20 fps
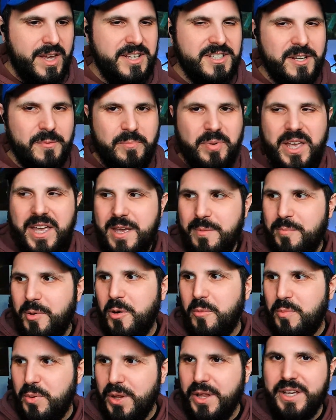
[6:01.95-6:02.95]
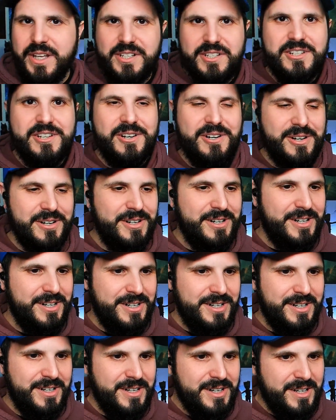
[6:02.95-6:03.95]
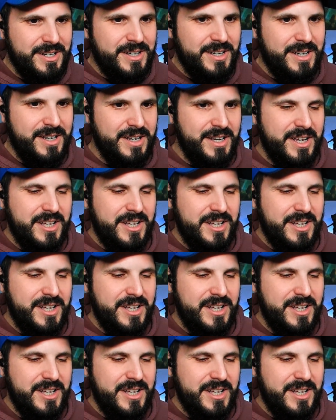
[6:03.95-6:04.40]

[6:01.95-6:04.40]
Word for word: He's a people pleaser. You don't like.